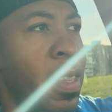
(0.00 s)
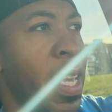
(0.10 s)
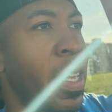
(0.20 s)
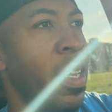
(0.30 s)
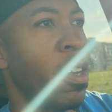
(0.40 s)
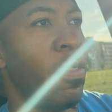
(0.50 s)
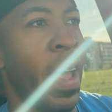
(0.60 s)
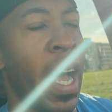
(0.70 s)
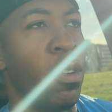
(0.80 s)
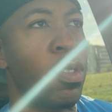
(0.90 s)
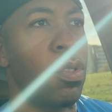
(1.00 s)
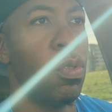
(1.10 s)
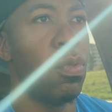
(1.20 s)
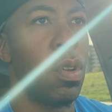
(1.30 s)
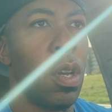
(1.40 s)
thinking of how
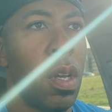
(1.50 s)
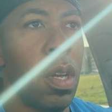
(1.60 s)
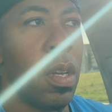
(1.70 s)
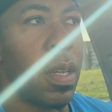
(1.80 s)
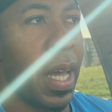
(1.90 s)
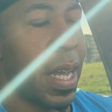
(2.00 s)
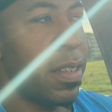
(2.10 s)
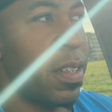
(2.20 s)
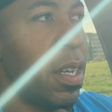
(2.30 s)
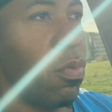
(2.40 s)
to, like I said,